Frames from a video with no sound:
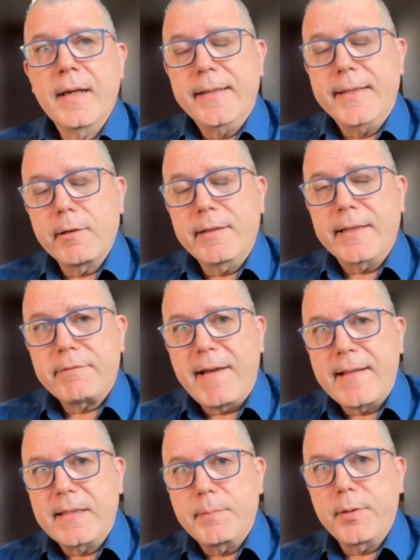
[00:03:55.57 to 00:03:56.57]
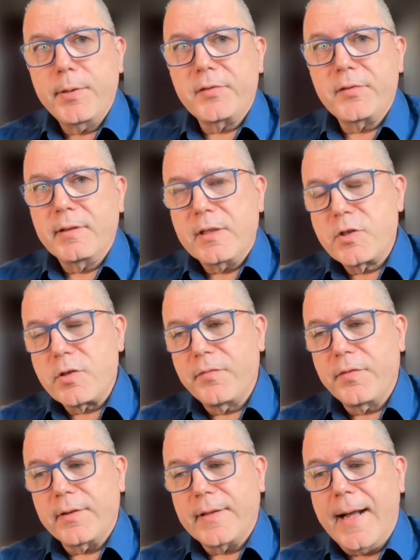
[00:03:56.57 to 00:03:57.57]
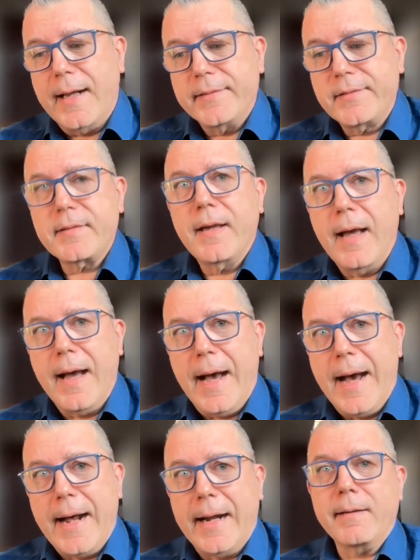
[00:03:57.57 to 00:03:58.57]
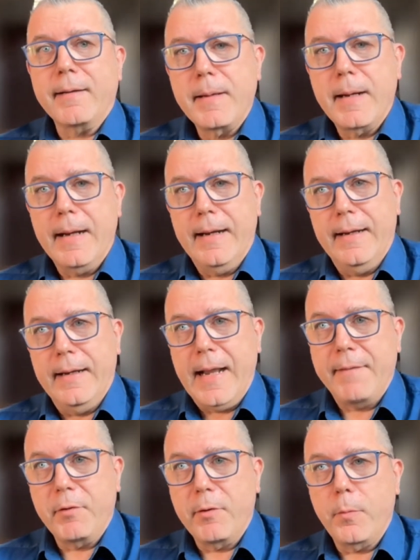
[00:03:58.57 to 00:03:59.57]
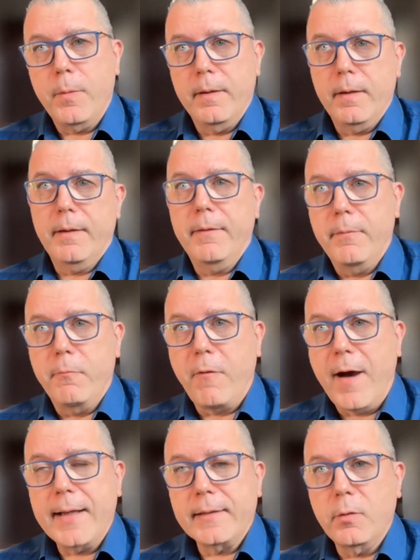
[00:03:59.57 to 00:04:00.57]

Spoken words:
Nearly 20% of adults are level 1